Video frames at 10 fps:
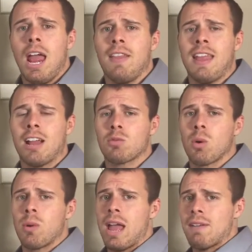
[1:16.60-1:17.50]
And that's
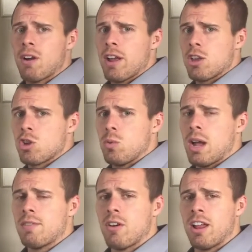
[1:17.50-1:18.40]
where we have our issue.
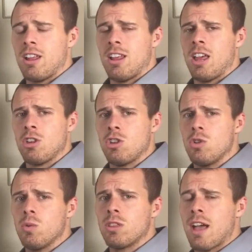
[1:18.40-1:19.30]
We have our
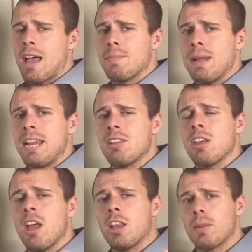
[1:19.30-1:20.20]
issue with
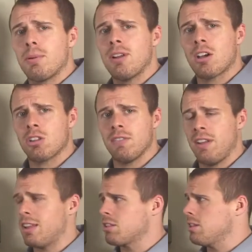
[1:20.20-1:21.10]
diabetes in the production
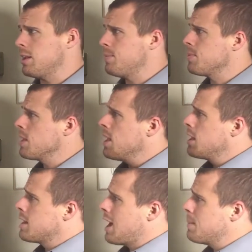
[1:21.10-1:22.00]
of insulin.
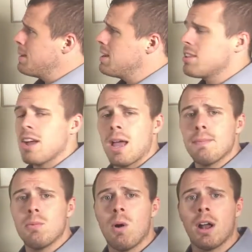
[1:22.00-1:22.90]
Diabetes
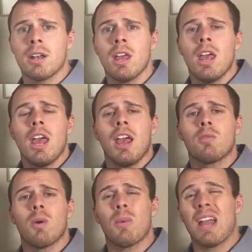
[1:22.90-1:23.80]
type 1
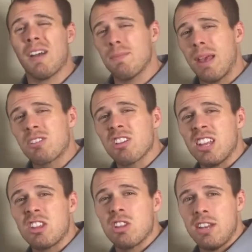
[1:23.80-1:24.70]
is where we have
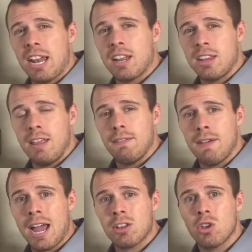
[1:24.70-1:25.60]
basically a genetic
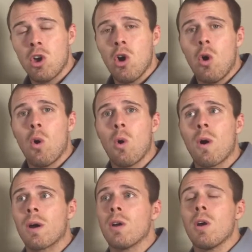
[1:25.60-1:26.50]
defect,
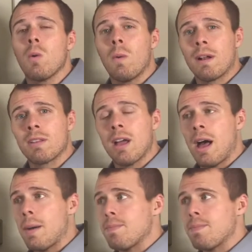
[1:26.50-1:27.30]
or what